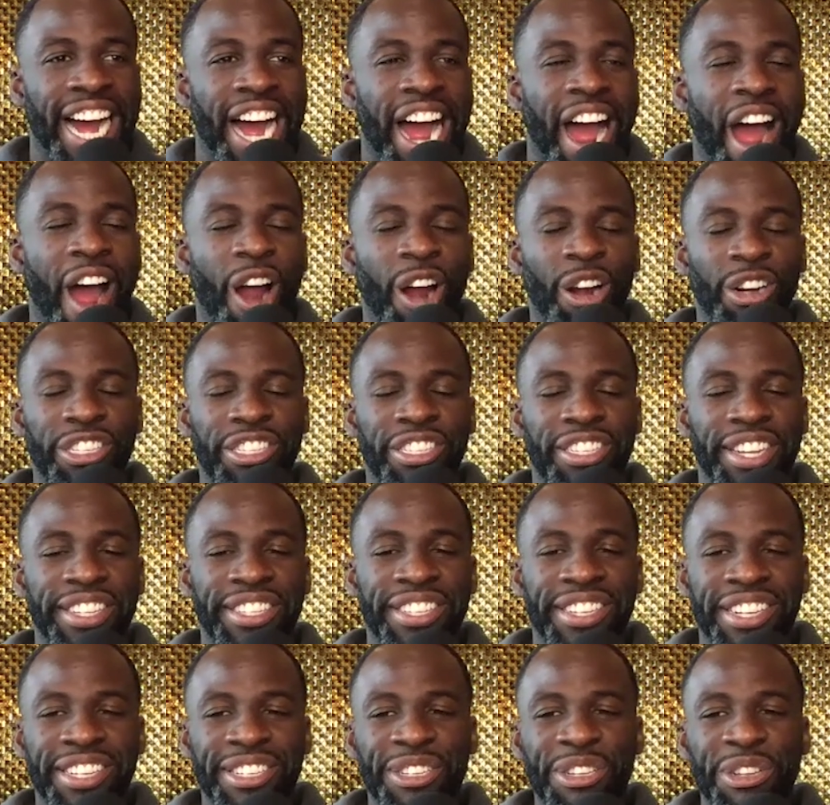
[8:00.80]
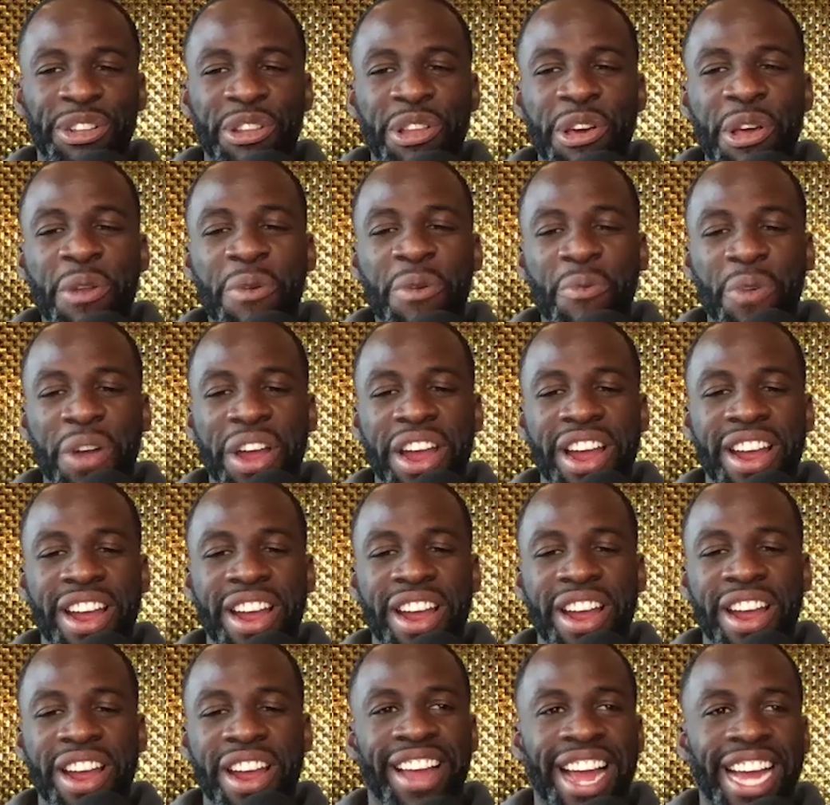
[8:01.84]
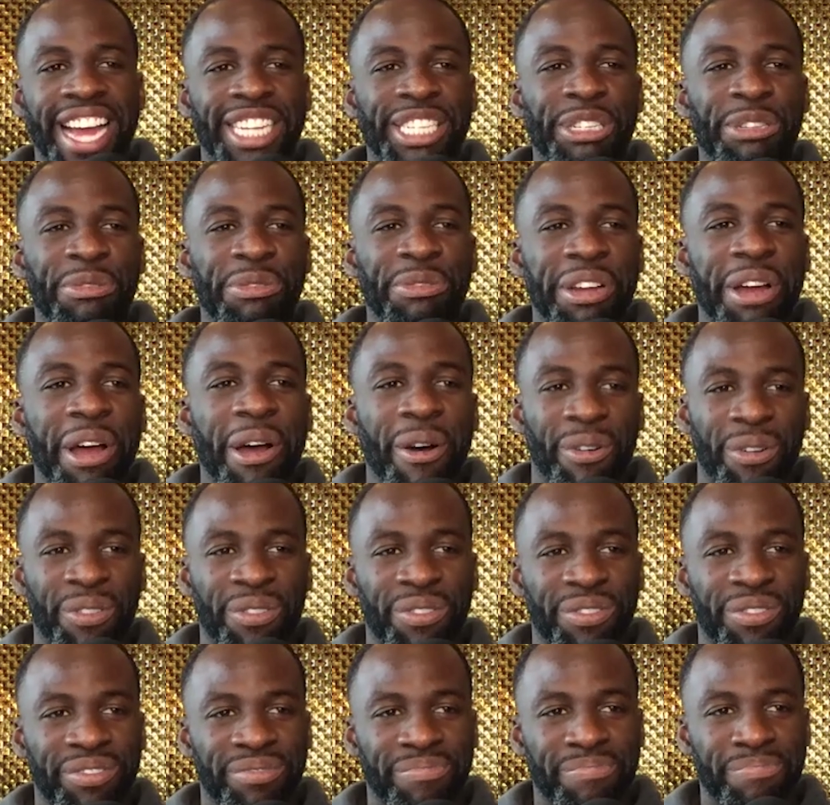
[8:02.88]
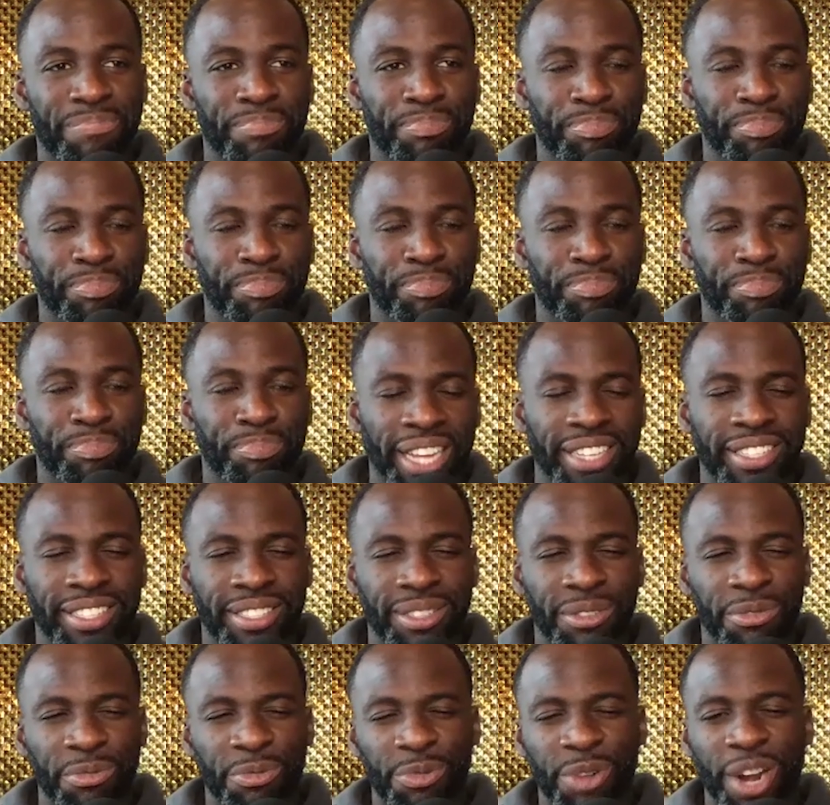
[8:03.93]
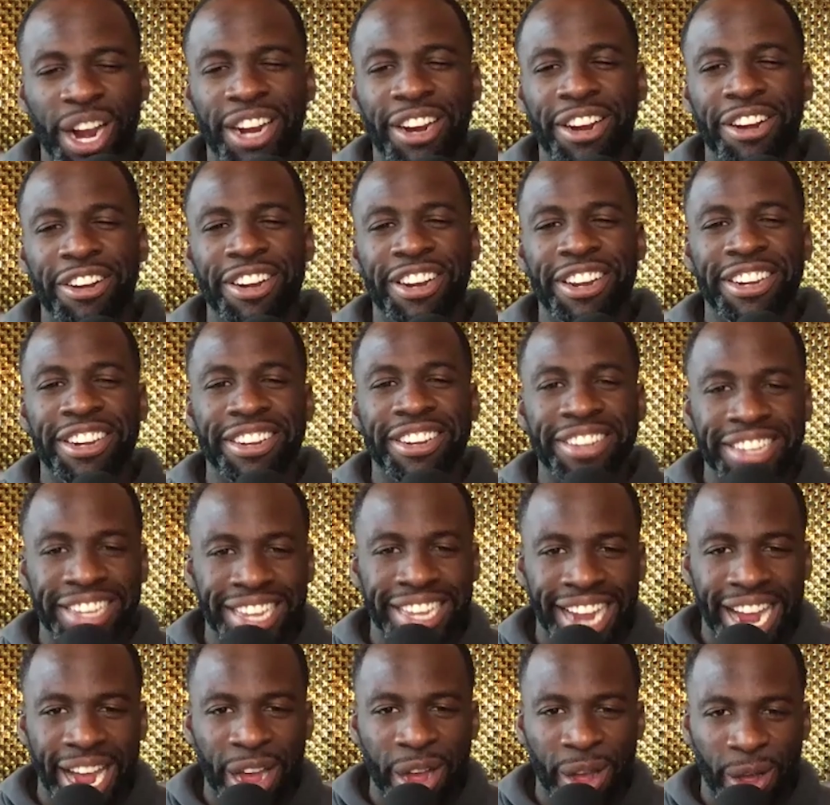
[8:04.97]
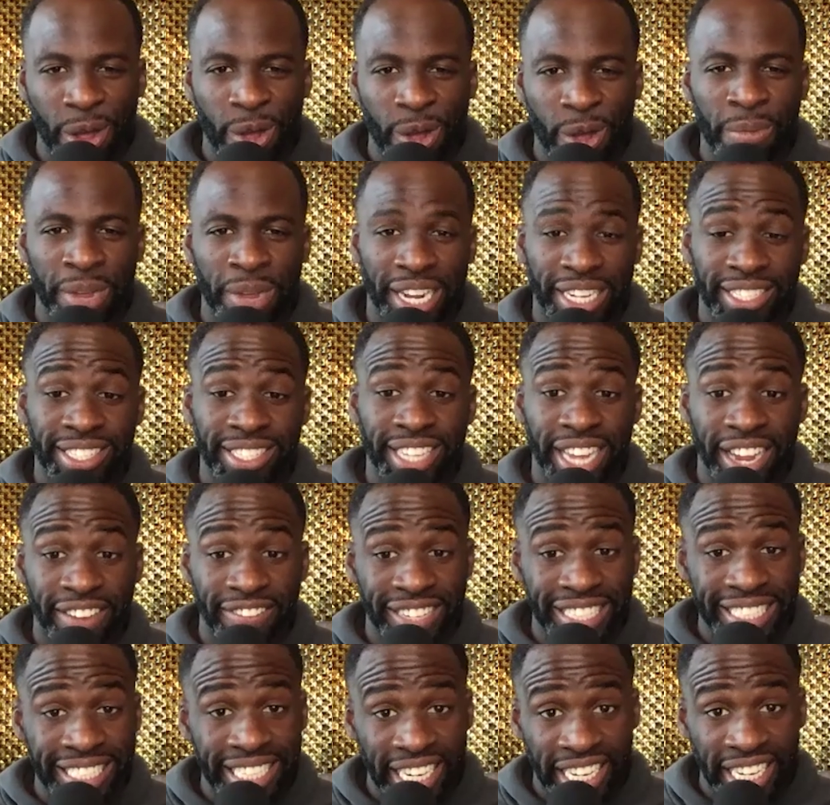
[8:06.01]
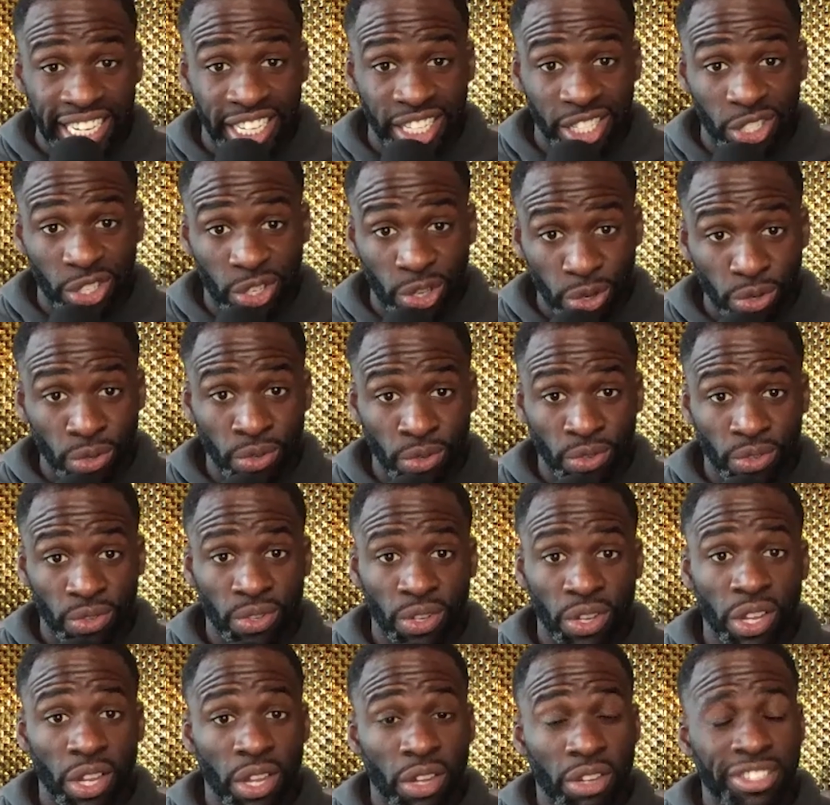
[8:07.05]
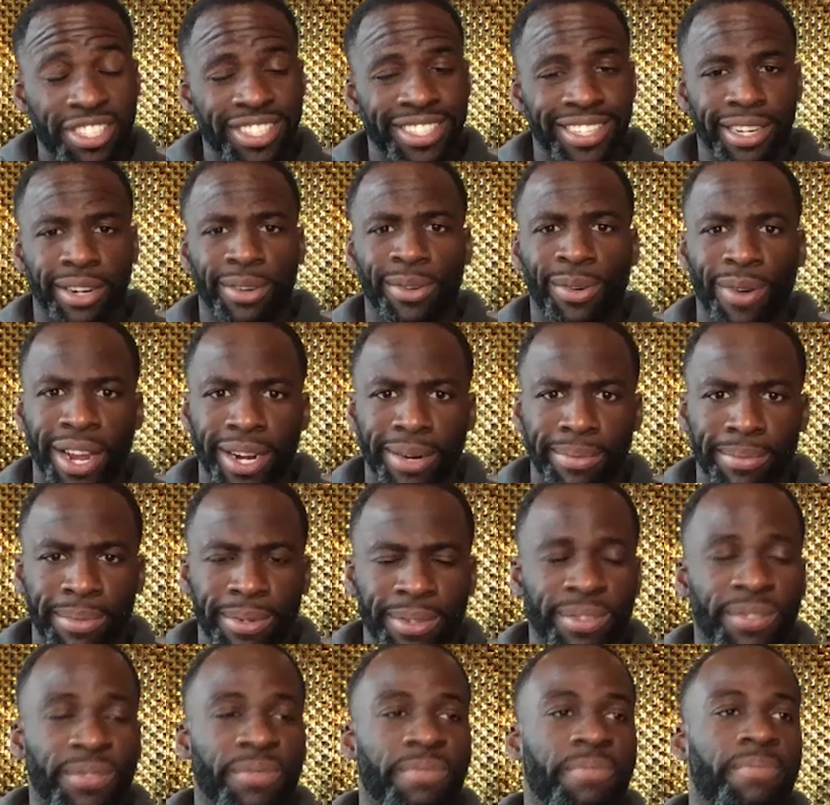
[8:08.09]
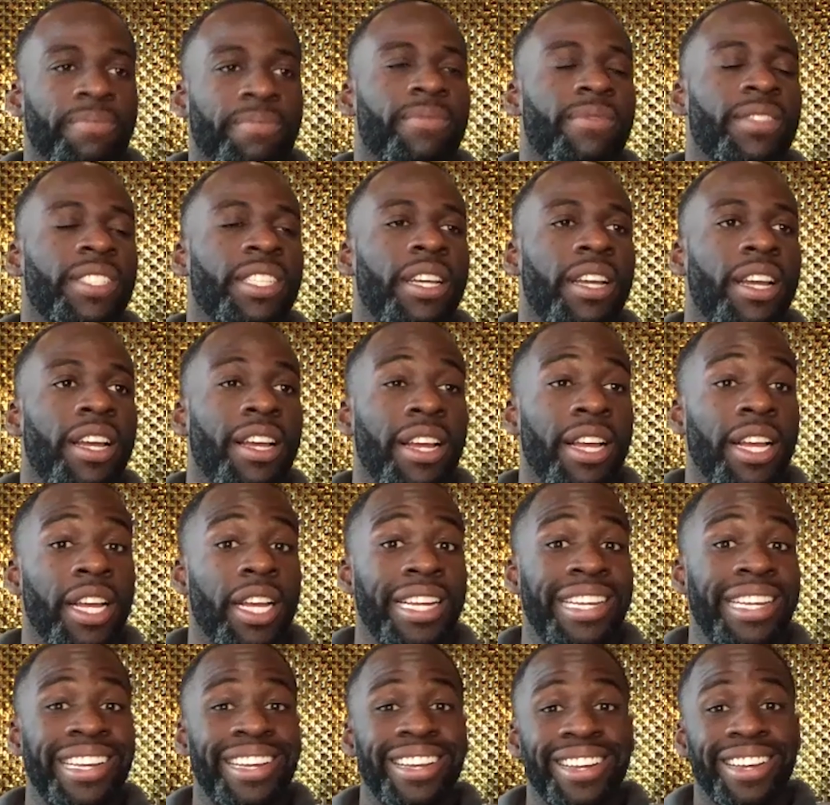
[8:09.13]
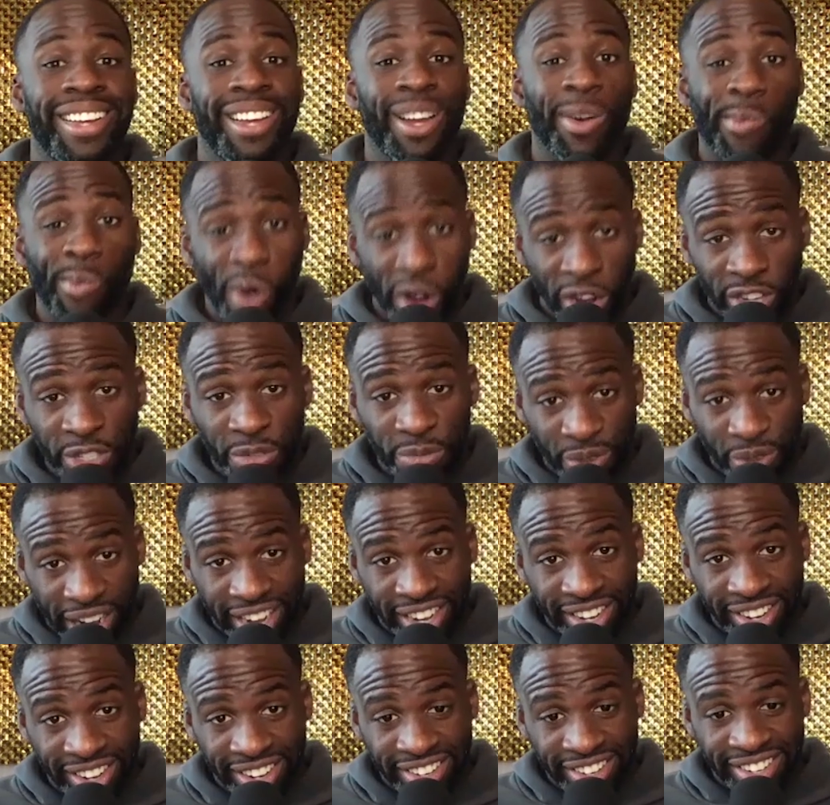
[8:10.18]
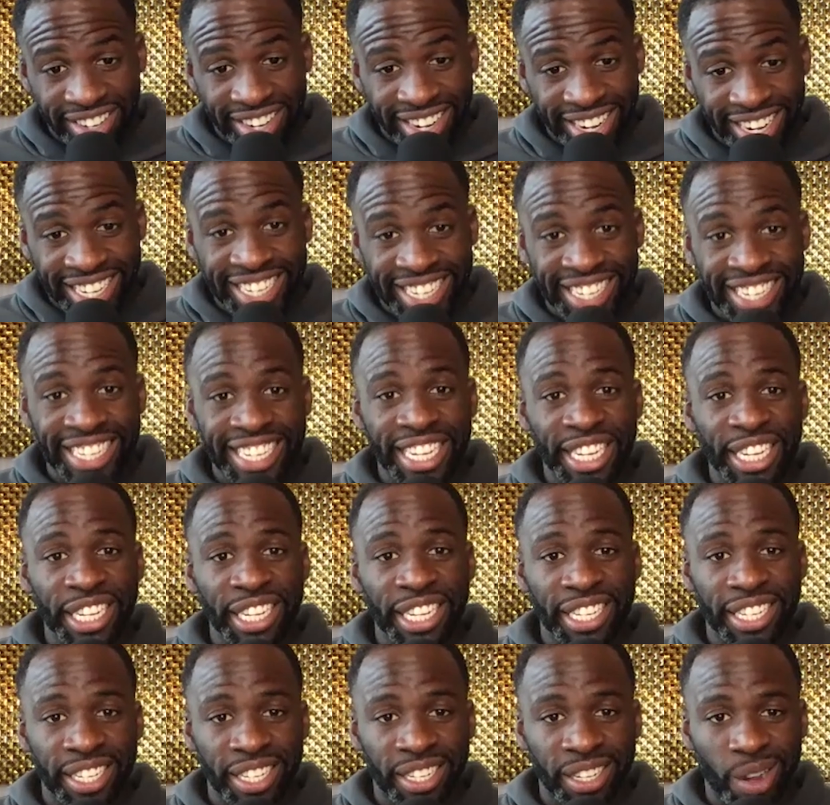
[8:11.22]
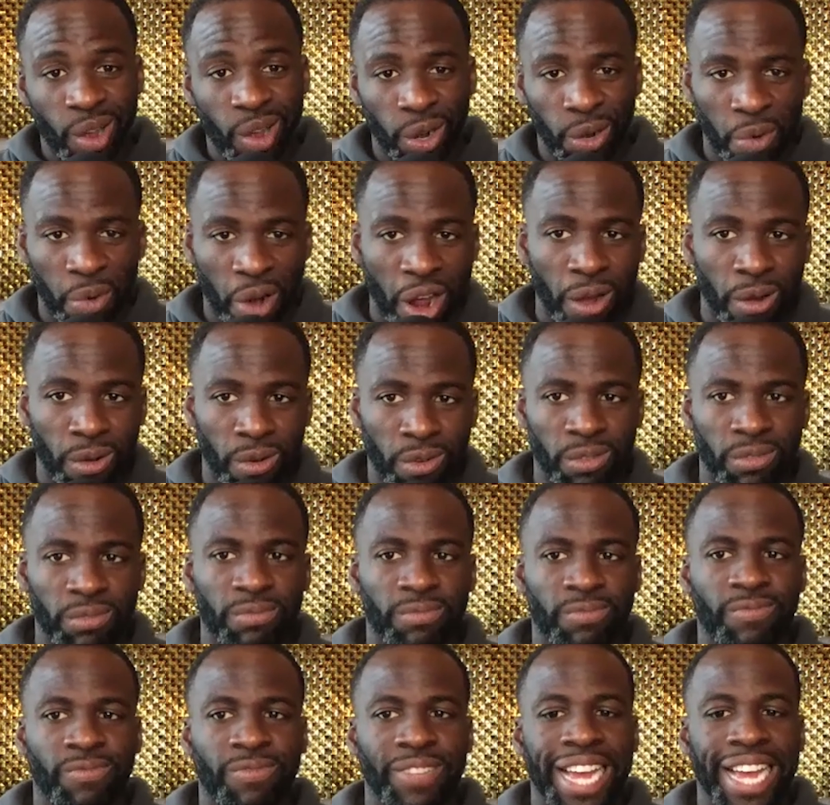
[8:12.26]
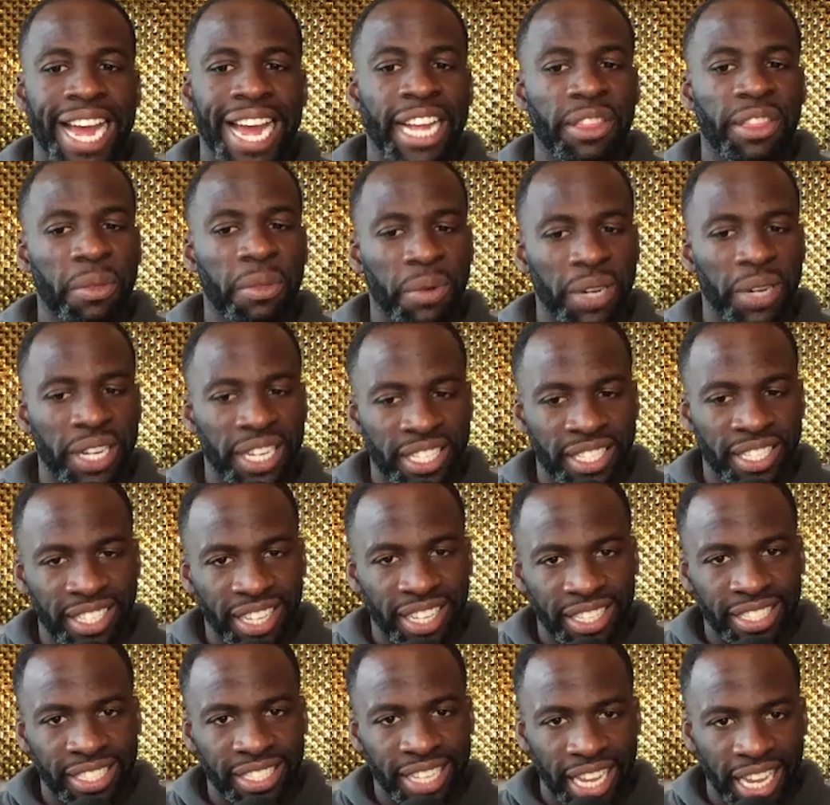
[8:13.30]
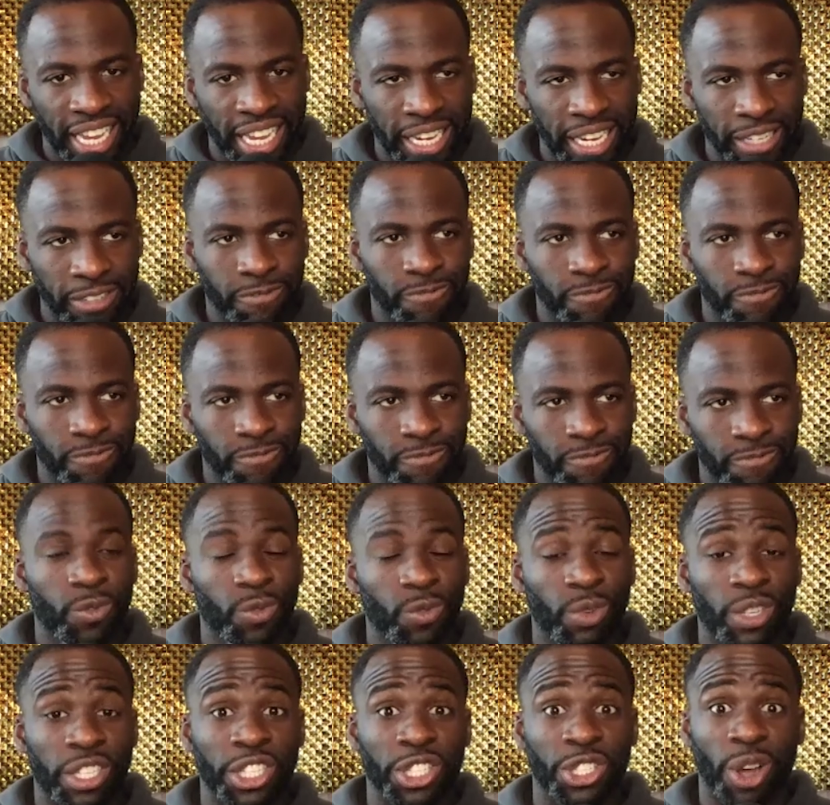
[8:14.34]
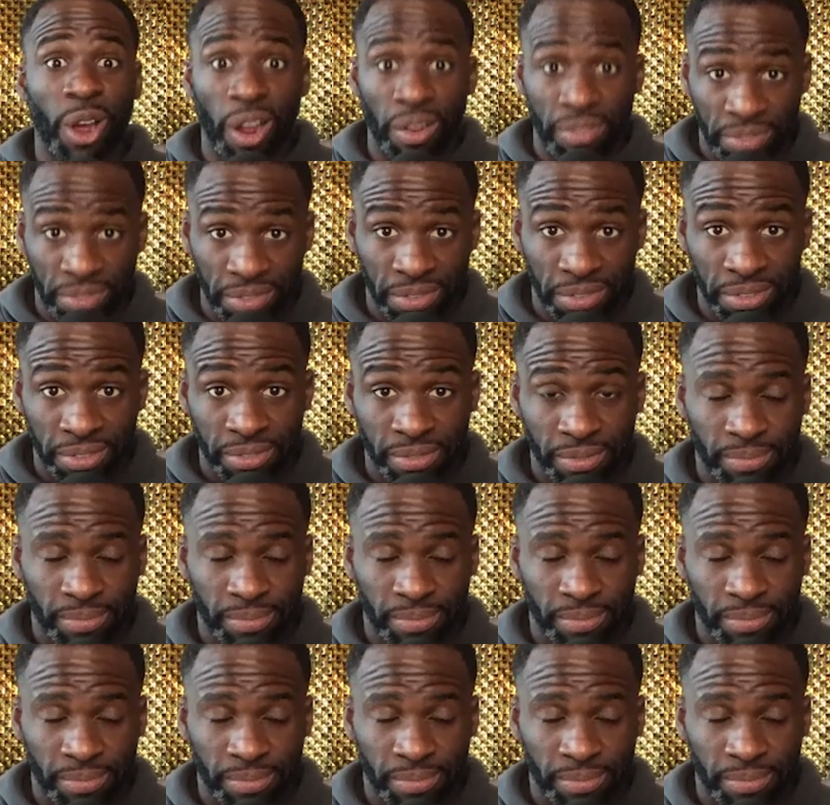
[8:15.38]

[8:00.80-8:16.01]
Our season is a little weird, as you know. Best record in the league at home at 17-2, which is incredible. Worst record in the league on the road at 3-16, which is awful.